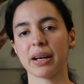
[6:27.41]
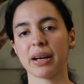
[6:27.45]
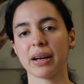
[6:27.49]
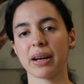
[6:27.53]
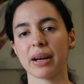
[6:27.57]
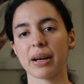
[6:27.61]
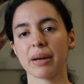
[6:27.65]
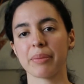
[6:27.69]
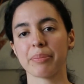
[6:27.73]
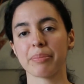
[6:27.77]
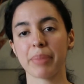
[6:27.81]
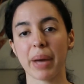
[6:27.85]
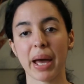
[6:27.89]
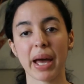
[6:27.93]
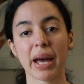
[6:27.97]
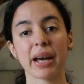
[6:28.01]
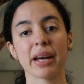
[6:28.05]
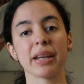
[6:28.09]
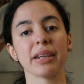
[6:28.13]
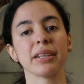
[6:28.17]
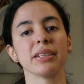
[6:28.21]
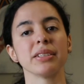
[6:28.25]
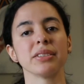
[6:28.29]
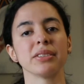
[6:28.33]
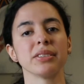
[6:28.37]

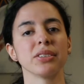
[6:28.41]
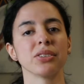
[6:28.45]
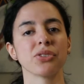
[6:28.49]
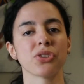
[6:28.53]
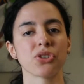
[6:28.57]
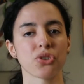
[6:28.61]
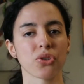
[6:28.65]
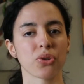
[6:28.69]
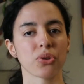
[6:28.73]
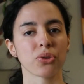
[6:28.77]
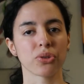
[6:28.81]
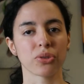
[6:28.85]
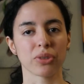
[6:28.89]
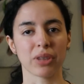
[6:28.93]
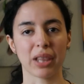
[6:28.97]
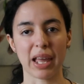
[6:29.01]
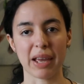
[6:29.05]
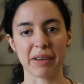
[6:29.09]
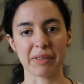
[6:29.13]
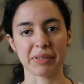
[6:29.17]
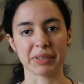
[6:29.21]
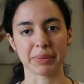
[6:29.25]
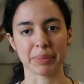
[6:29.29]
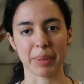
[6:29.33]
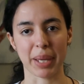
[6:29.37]
bad is the shorter
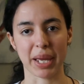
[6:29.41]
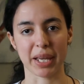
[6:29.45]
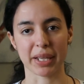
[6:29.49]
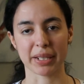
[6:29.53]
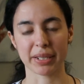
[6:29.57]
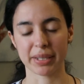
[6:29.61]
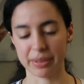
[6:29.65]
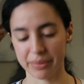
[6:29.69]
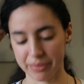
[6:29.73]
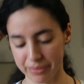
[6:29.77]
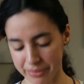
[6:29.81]
lifespan.